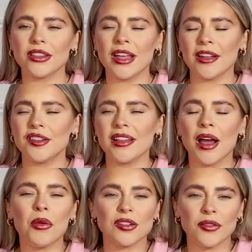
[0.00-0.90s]
I
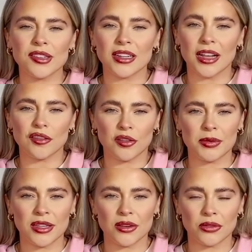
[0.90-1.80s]
was obviously like
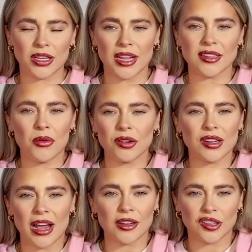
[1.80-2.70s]
chubbier than other kids. I
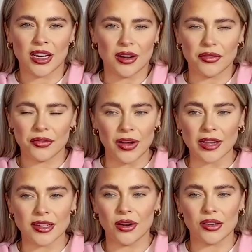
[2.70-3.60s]
wasn't actually like
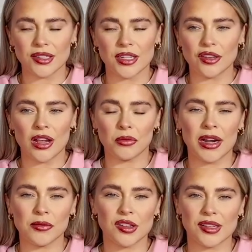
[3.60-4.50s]
fat. I honestly, when
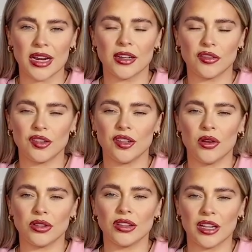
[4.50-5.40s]
I'm just saying, I just
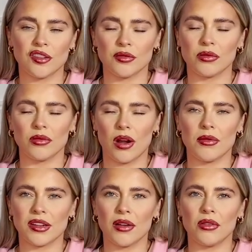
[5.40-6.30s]
know that that's just what I
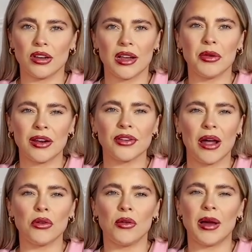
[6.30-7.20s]
was getting called. Like,
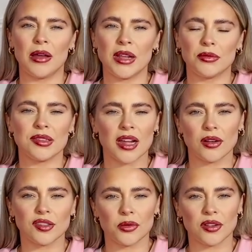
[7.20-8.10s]
now looking back, it makes me sad
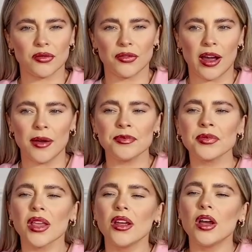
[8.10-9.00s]
because I wasn't fat.
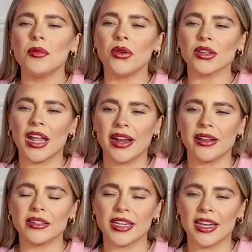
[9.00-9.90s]
But like
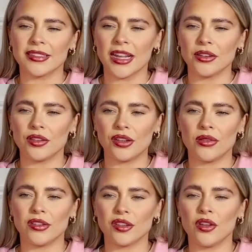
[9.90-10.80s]
the girls I used to go
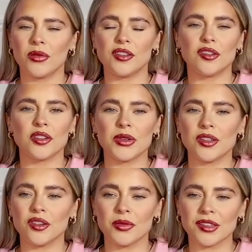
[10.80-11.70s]
to school with used to be
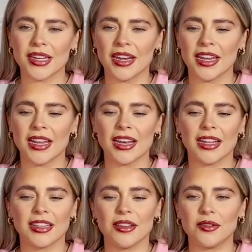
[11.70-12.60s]
super skinny. Like